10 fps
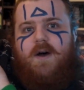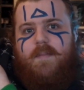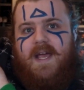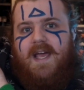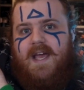
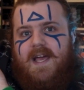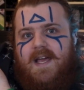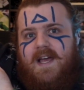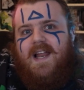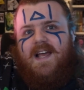up
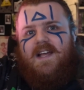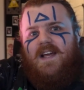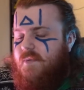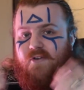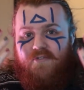here, like
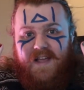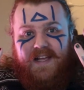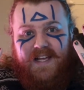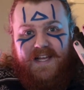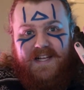my
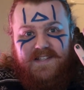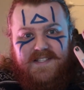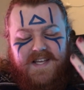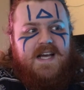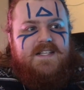
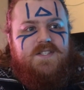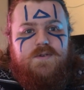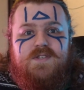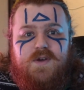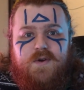fingies.
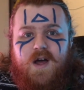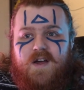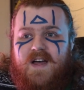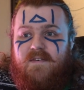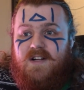Tattoos don't
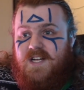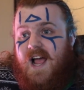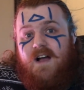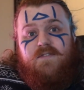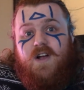hurt that much.
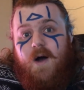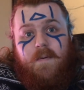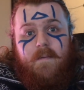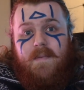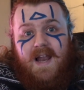I have a
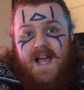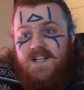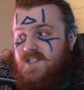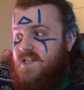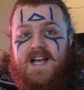couple on my
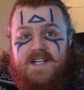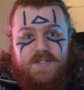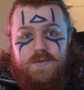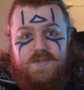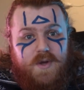legs.
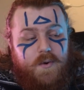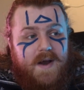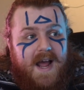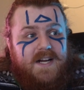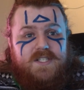Tattoos
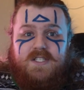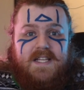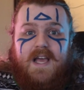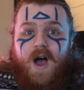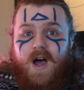don't
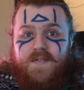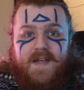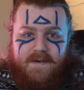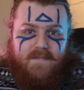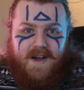actually hurt
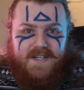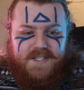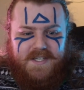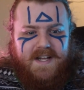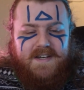that
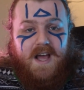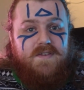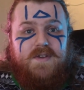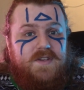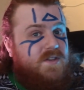much.
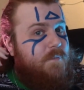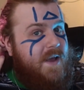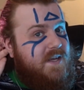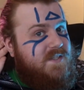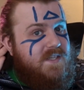Neither do the
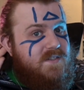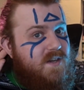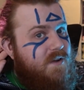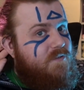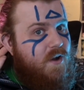piercings
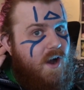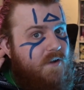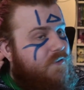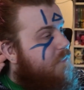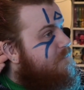that I've got.
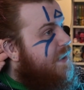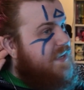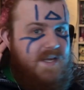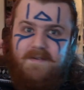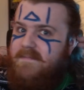I've got
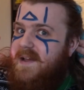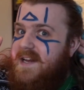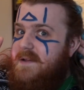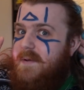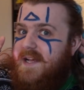many,
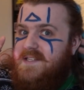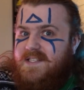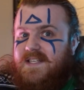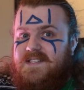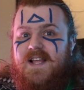many
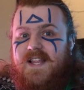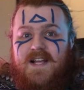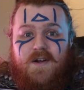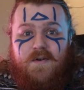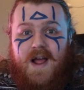piercings.
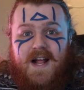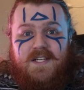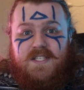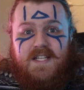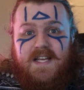They don't
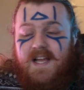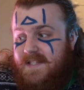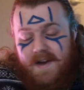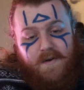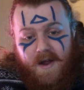
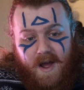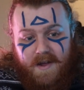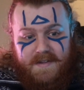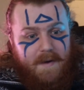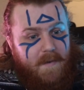
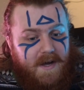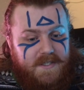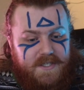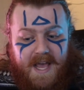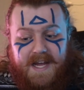hurt that
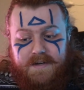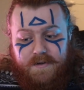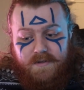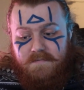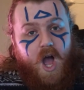much.
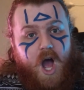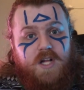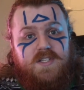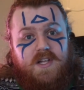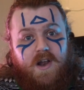Anal
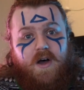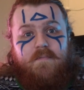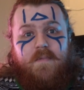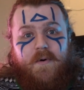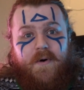hurts a lot
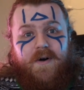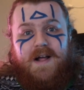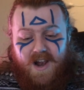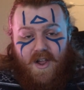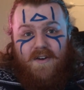more.
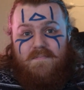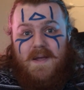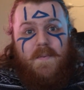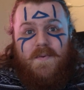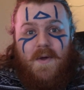A lot of
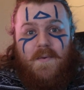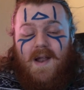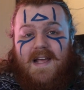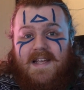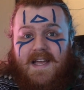people don't
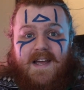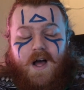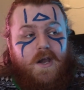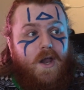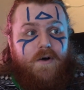like it.
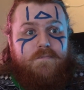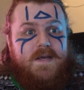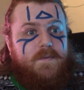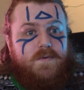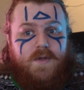A lot of
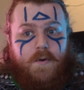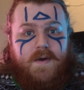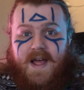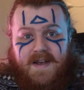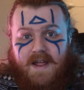people
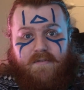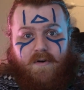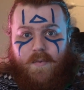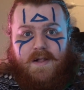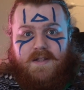don't and
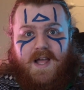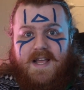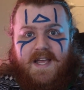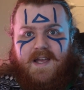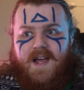never will
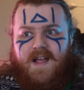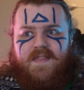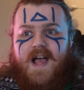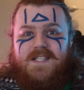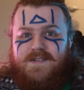like it,
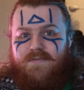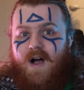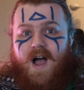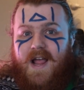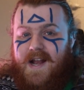and that's
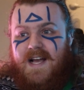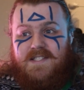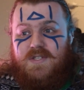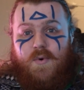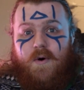fine.
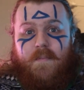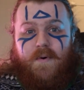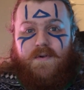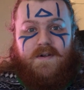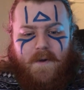That's
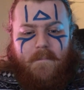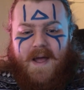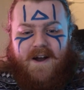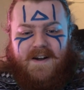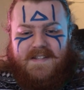normal.
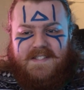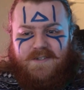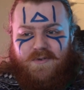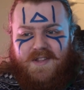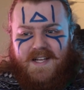Comparing the
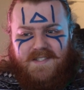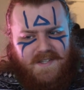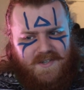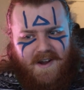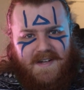two things
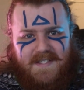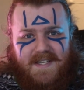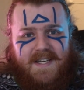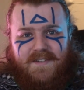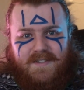and trying to
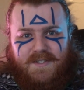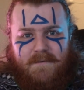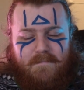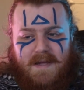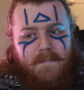guilt
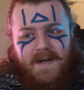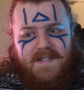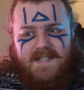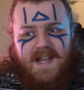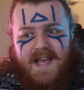trip people
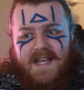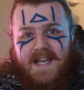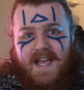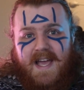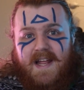into
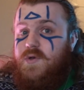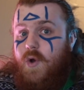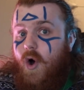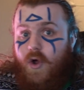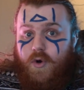liking it,
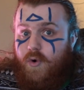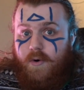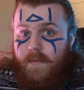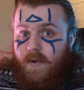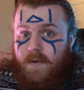not
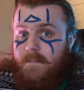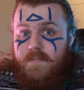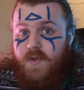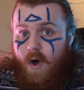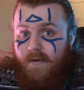normal.
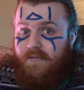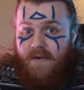Not